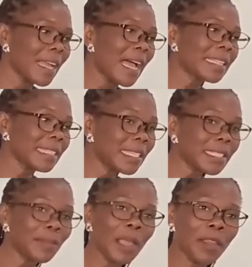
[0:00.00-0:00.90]
At
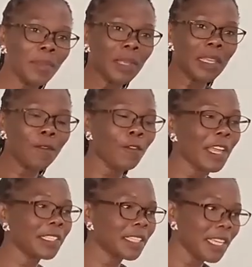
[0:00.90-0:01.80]
least maybe if you
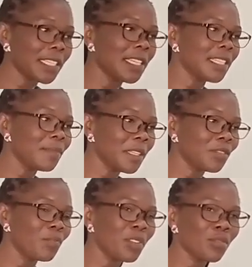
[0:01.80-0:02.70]
are educated, it
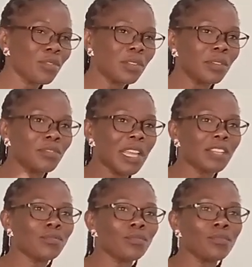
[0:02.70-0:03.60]
means you'll be
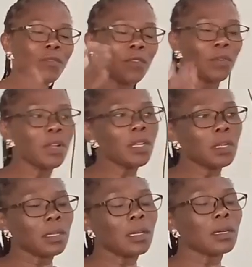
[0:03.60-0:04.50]
trying to look for
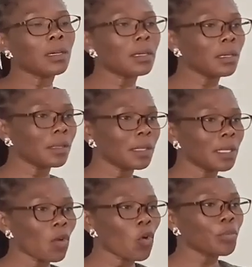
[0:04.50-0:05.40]

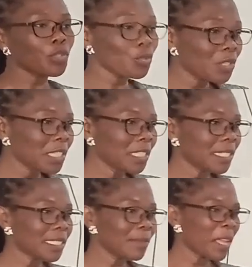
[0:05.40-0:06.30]

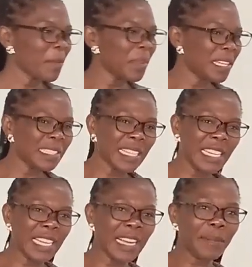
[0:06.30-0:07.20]
opportunities, maybe in
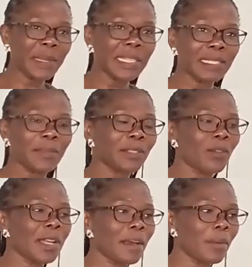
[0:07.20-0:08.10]
certain companies. But
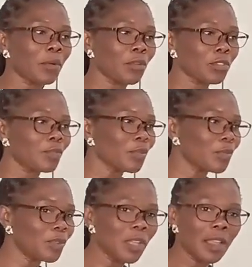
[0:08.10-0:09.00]
what about those
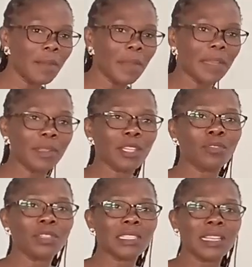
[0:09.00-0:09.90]
people? Maybe they
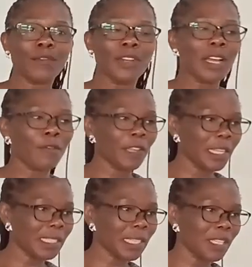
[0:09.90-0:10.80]
don't even have
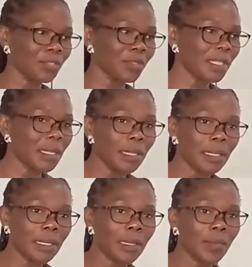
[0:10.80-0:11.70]
any education.
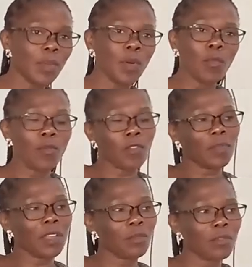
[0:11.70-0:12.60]
People move
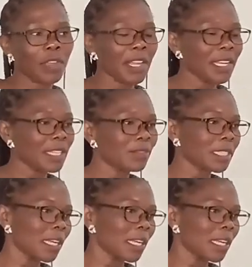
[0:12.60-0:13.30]
from the rural areas.